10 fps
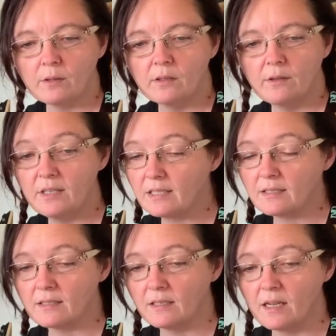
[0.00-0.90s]
this
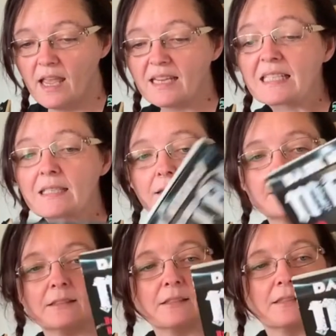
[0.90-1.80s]
is an
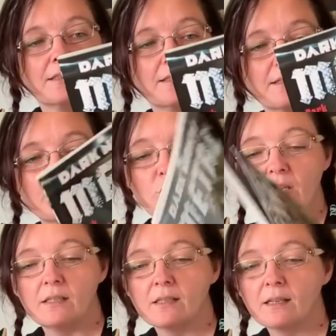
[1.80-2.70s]
excellent read,